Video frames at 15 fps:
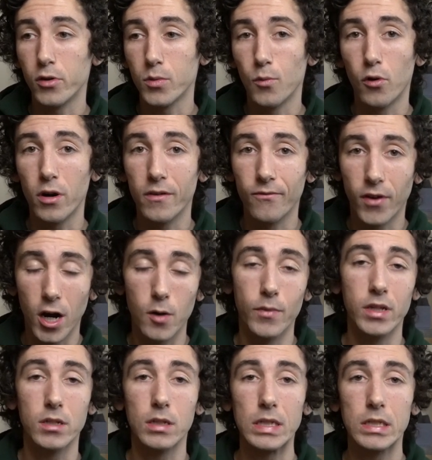with more
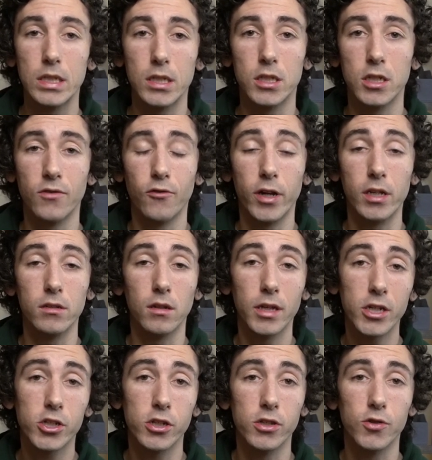environmentally sensitive
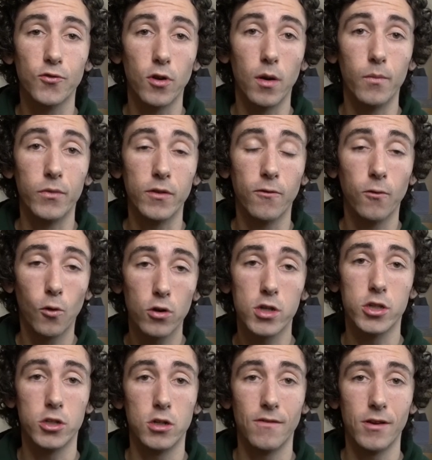regulations from the
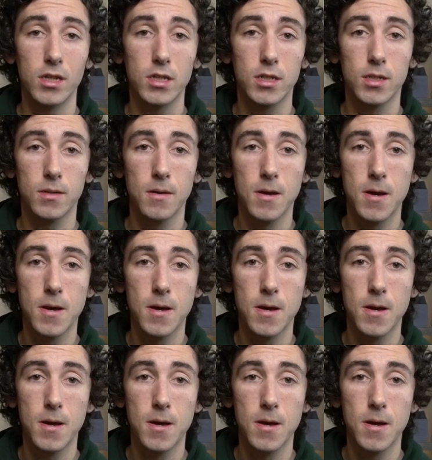Forest Service.